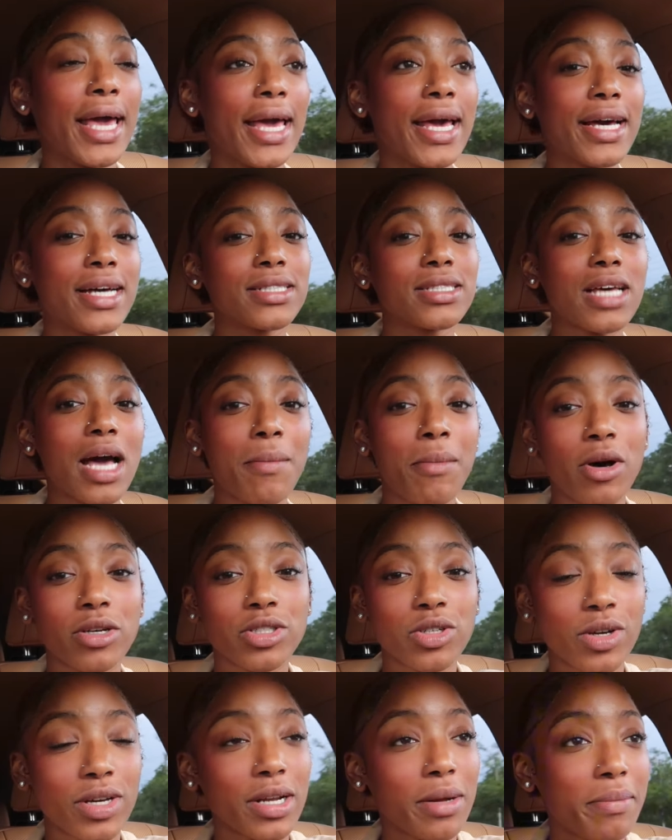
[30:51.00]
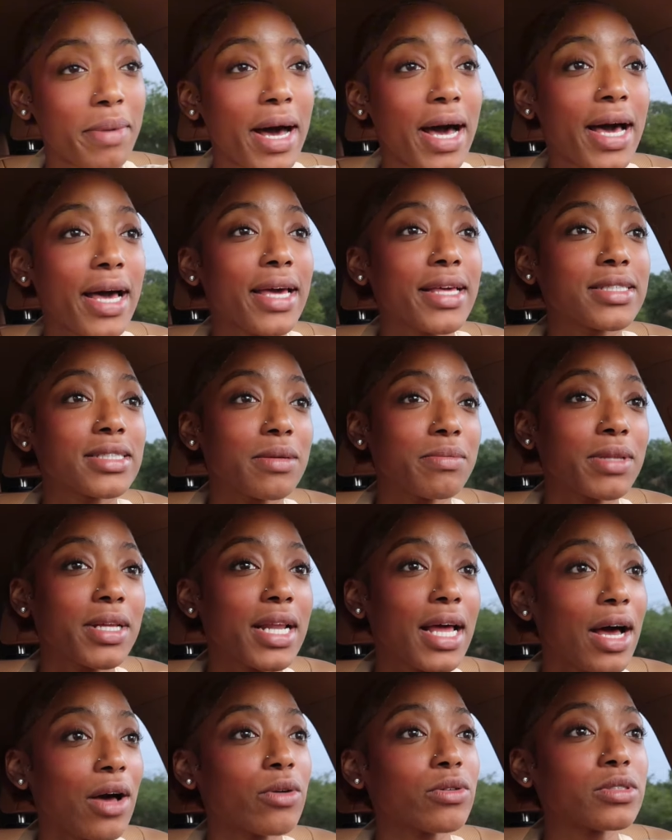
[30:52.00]
And I'm also gonna buy
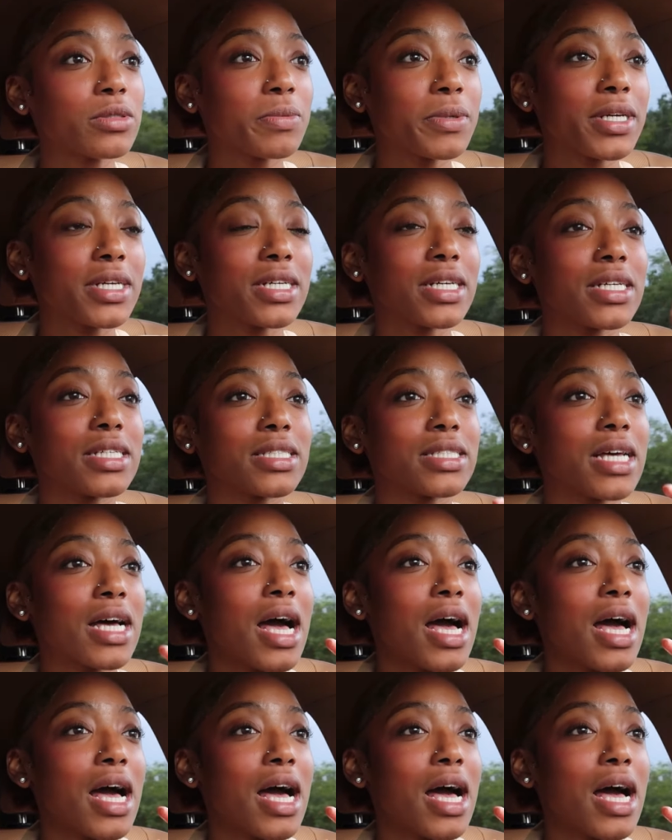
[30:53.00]
something else because